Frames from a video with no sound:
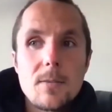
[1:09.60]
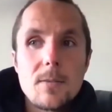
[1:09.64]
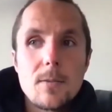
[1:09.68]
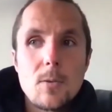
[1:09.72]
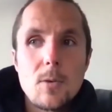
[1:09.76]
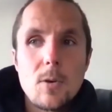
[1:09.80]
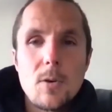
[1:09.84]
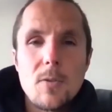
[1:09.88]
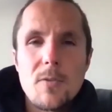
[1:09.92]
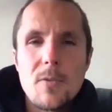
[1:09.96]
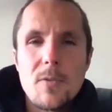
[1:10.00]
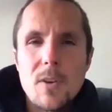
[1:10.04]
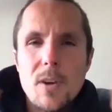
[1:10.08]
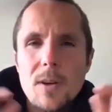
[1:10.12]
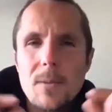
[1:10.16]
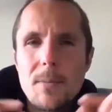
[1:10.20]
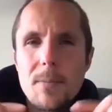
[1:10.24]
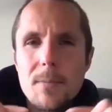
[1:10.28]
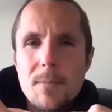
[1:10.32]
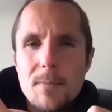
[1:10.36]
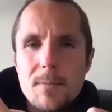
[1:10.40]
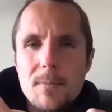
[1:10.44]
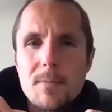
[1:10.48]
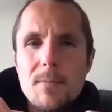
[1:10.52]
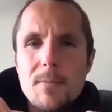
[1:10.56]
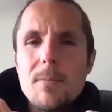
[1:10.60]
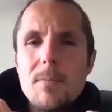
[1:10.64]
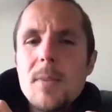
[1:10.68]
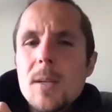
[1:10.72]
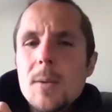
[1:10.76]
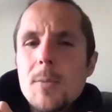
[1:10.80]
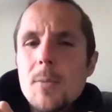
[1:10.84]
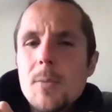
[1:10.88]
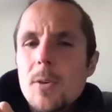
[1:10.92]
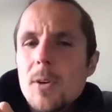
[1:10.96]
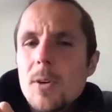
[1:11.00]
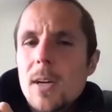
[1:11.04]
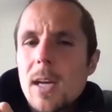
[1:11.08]
or very
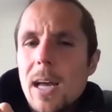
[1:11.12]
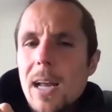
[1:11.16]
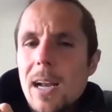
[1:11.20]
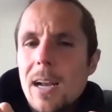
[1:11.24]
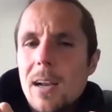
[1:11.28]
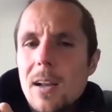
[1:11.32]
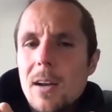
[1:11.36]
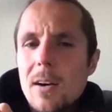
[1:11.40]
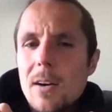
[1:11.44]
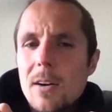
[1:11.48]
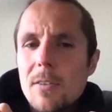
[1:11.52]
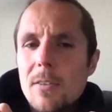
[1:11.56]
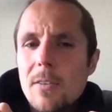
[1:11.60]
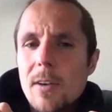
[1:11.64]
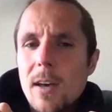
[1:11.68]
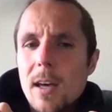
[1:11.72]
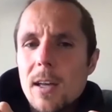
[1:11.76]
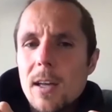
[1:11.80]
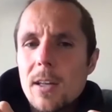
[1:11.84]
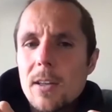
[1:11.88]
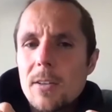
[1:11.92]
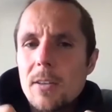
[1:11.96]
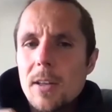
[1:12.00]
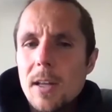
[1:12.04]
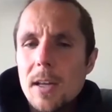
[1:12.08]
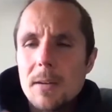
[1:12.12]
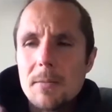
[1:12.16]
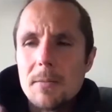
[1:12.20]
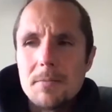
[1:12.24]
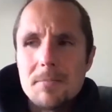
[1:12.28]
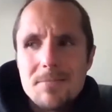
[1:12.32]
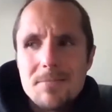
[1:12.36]
minimal catalog of value, like